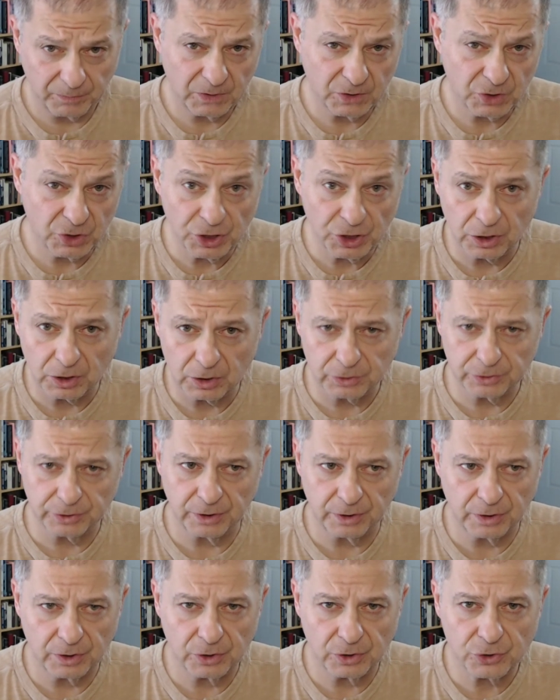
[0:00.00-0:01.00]

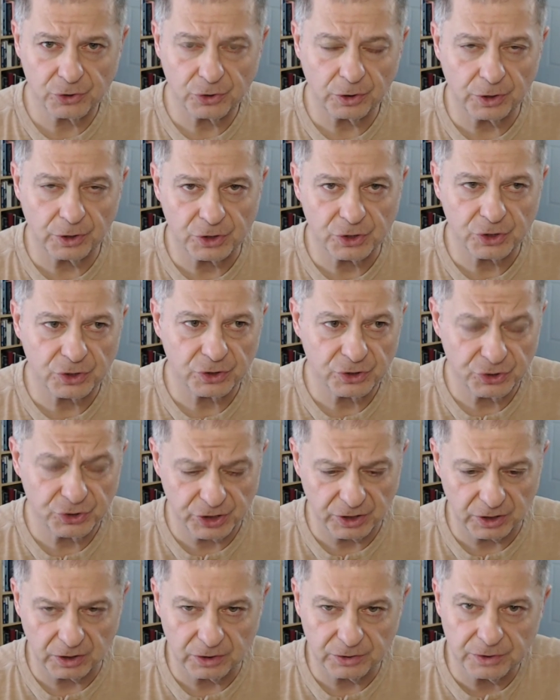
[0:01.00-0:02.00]
children in church,
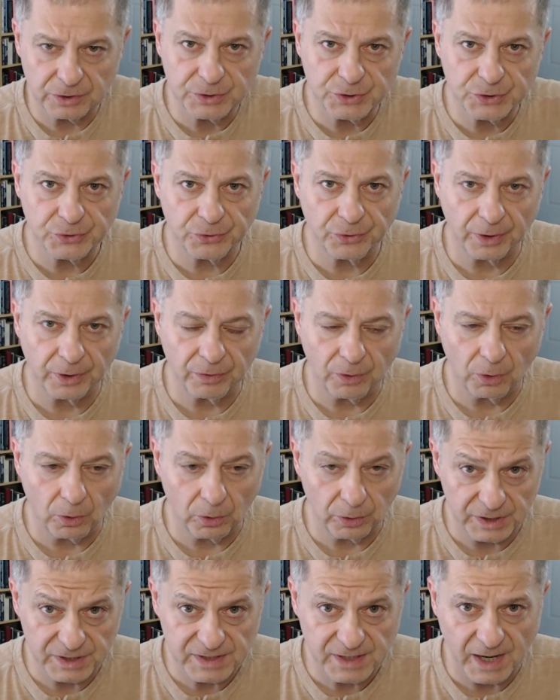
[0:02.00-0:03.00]
children during the
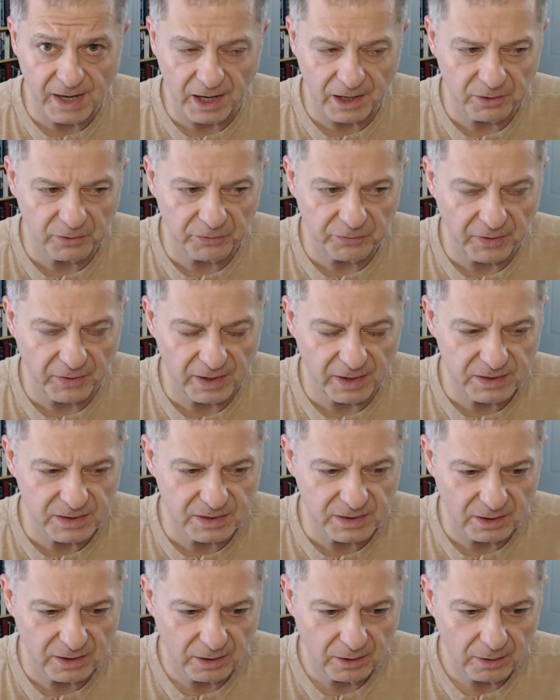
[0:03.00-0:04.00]
Holy
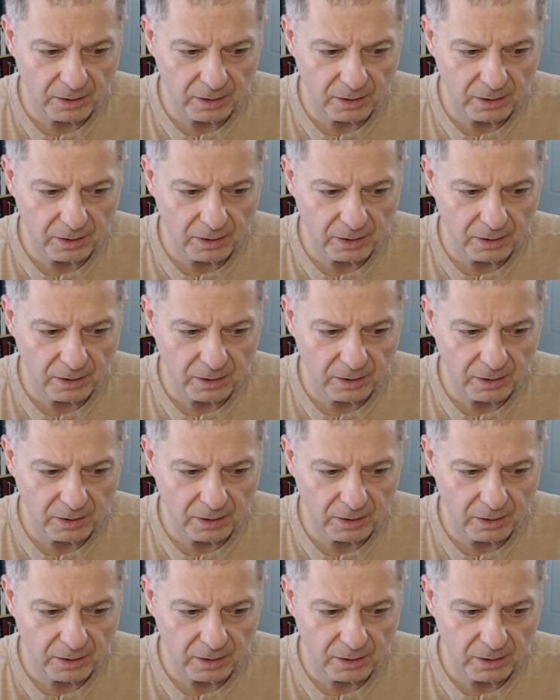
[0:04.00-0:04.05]
Sacrifice.